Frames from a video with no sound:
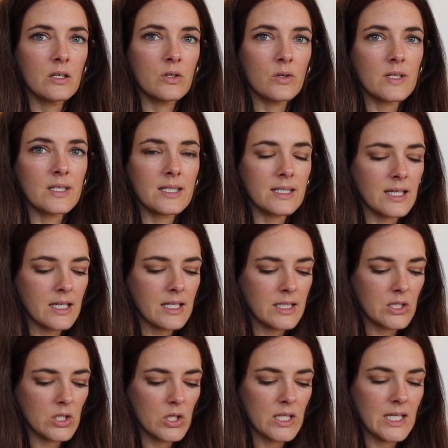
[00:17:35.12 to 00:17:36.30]
not as uh,
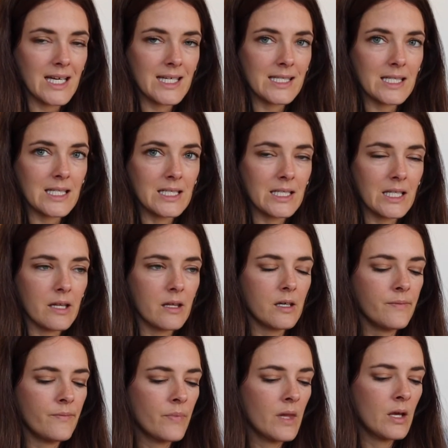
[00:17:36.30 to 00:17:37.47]
sturdy as this
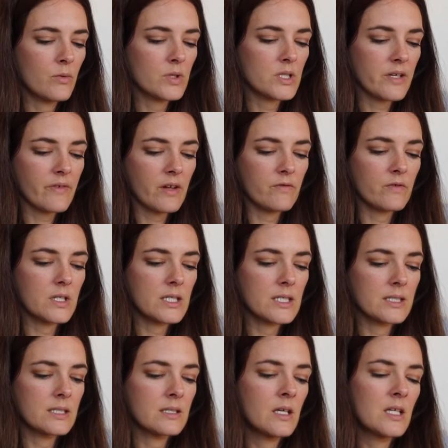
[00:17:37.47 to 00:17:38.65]
leather, which I've had for
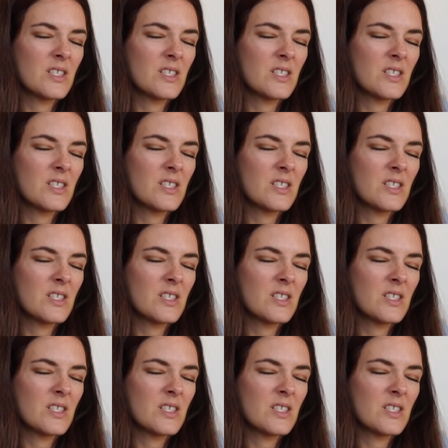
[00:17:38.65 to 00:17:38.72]
years.